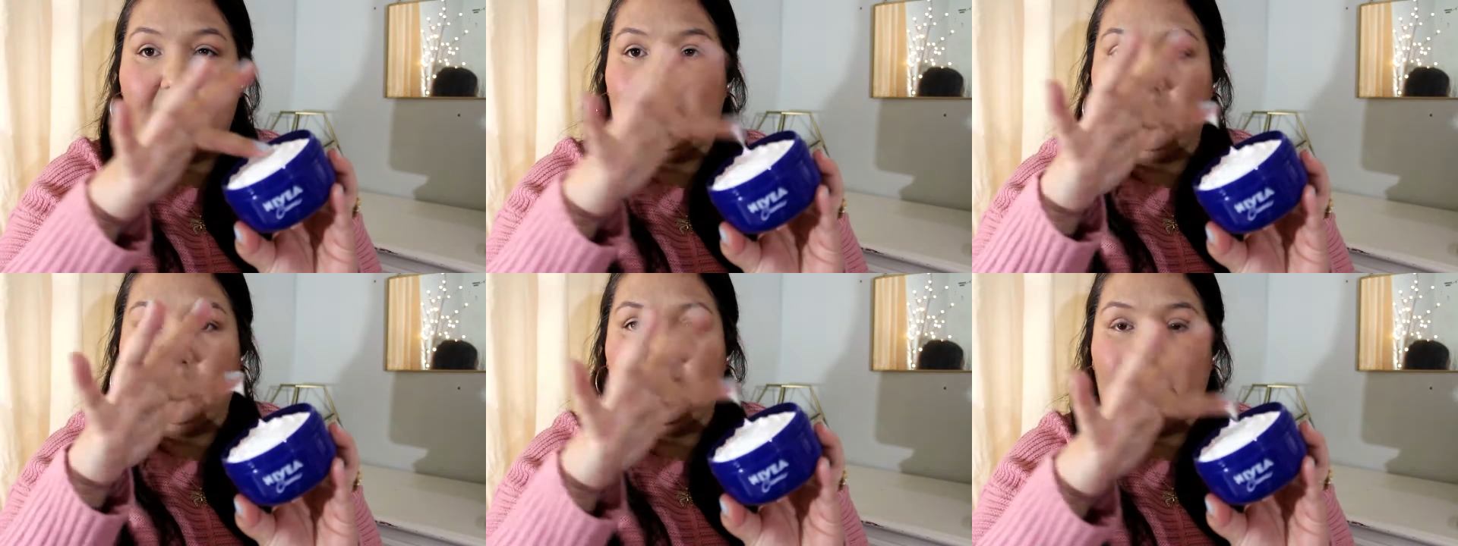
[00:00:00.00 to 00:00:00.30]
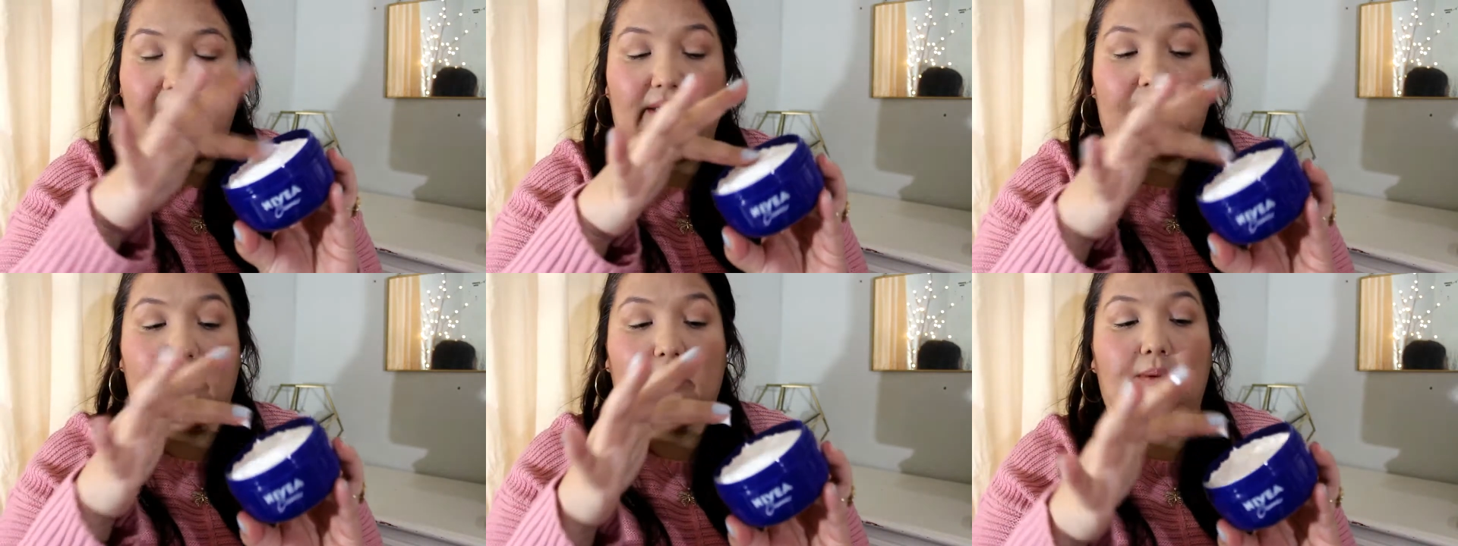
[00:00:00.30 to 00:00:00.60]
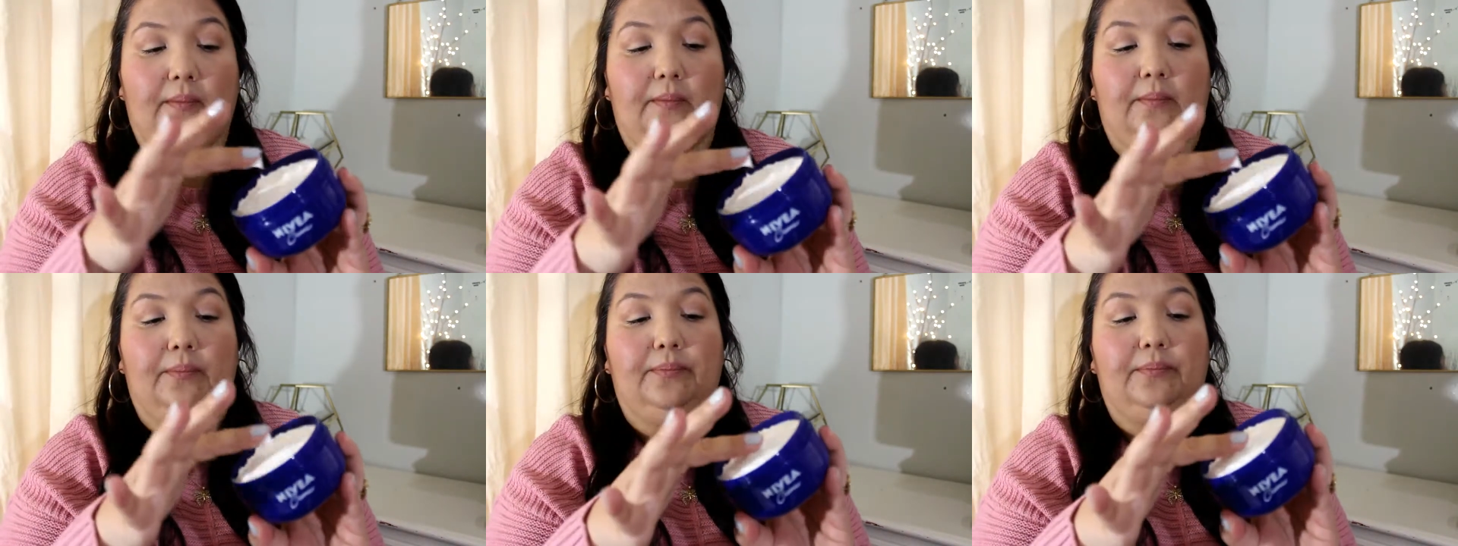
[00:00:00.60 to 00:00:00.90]
thick.
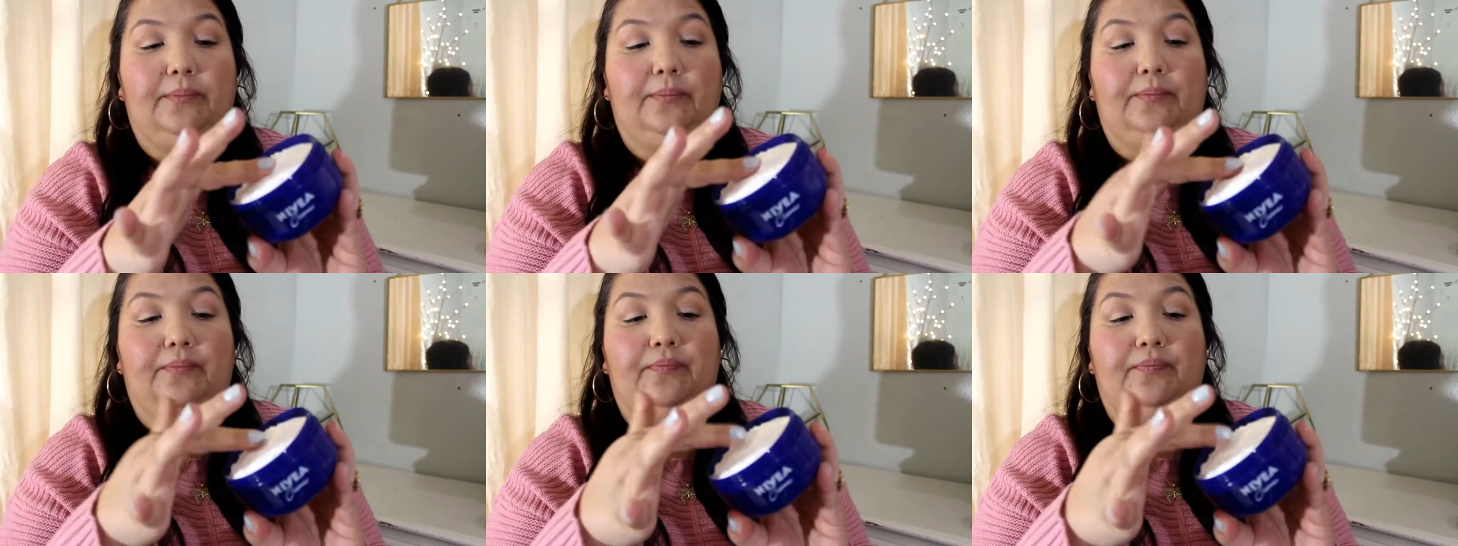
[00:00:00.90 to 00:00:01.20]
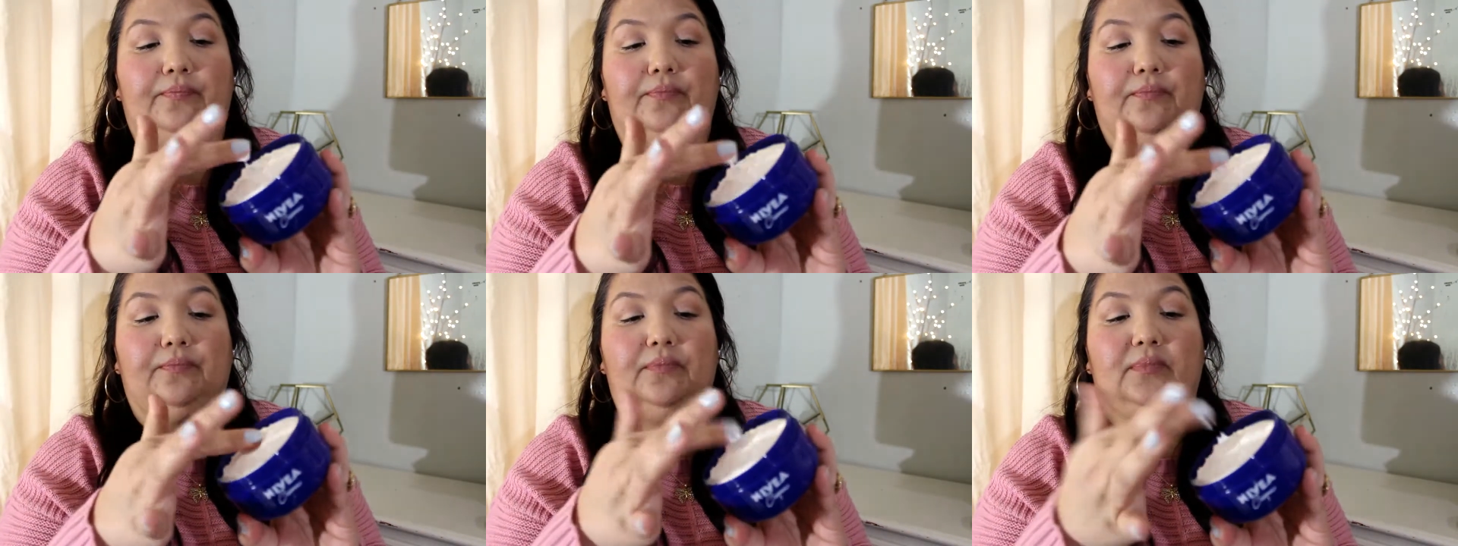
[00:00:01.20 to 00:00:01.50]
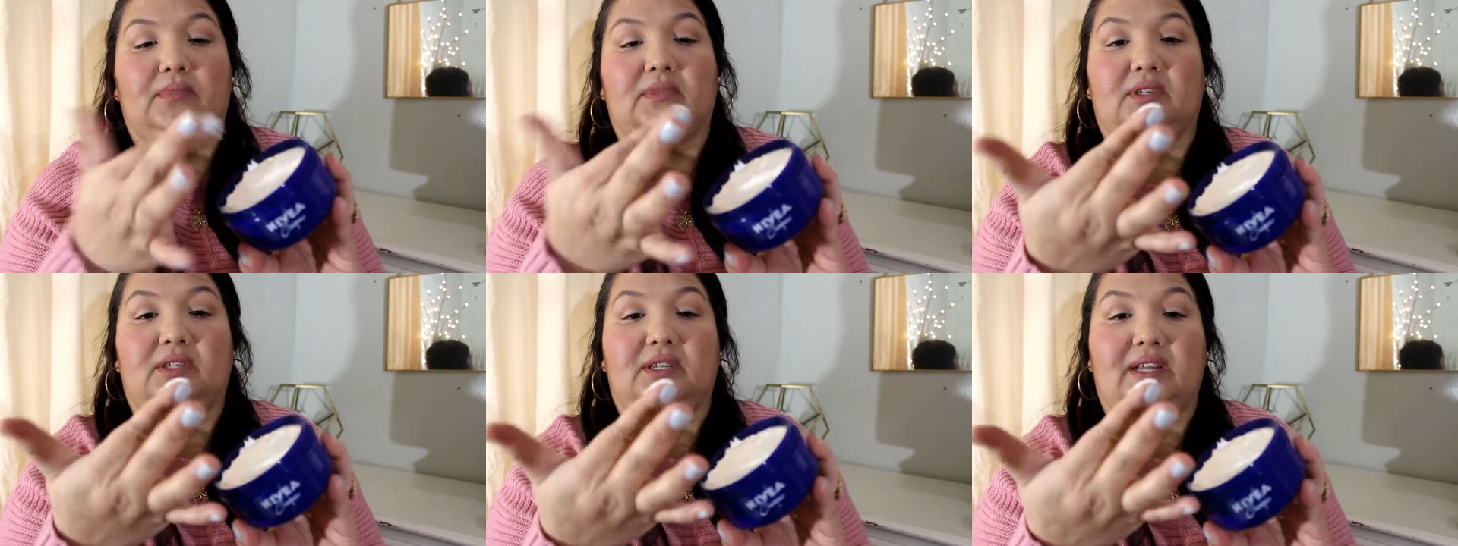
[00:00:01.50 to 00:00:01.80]

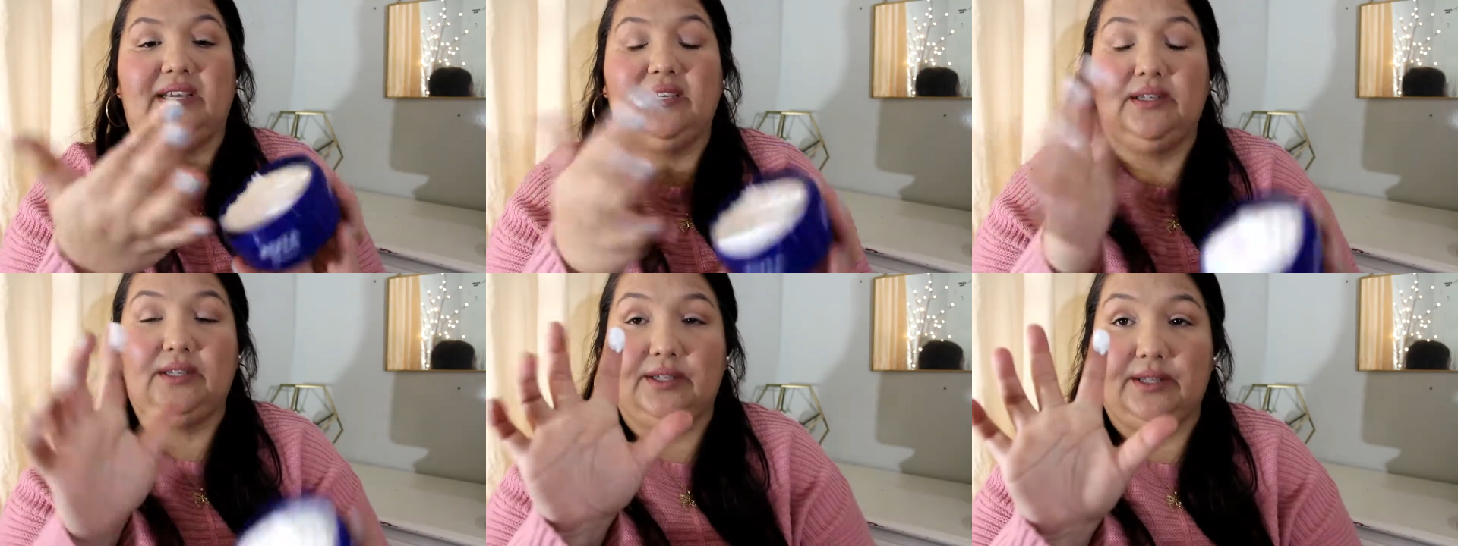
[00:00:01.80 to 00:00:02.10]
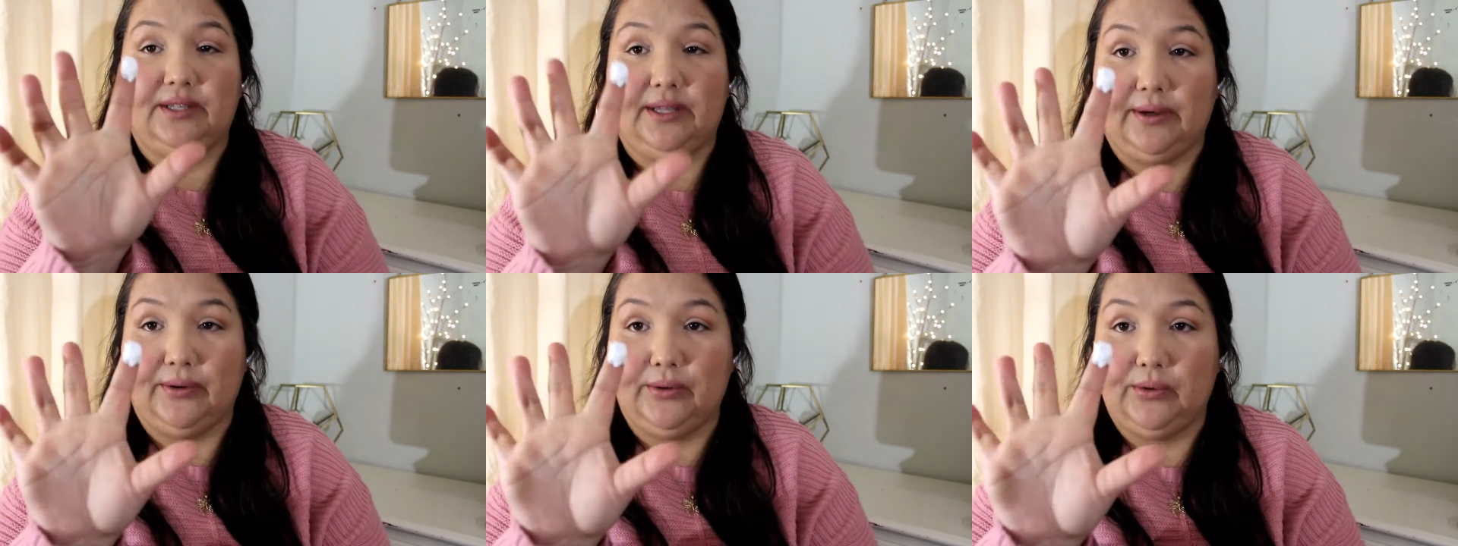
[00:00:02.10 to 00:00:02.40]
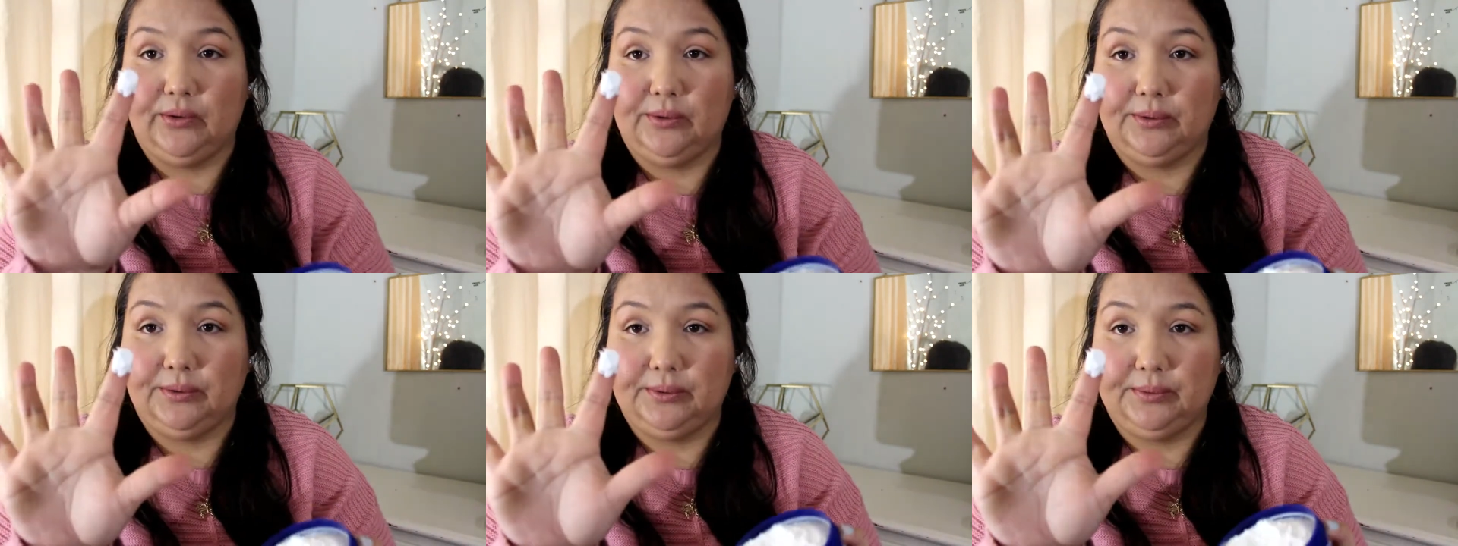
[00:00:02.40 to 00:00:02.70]
It's nice
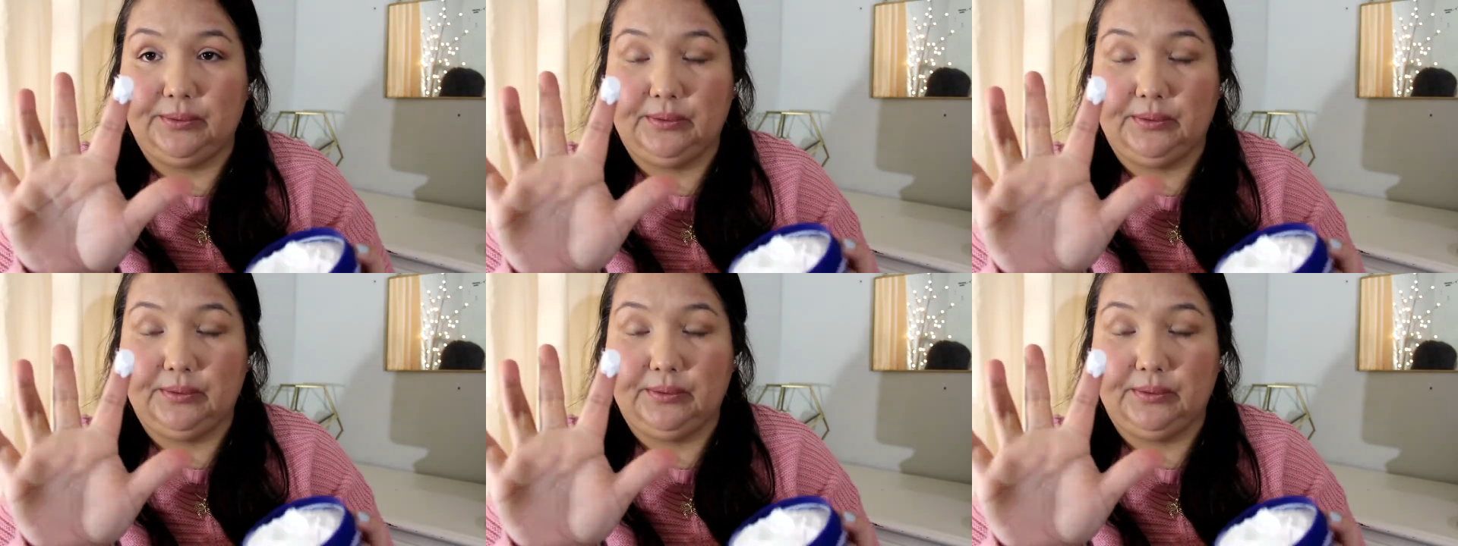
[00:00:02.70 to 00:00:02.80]
though.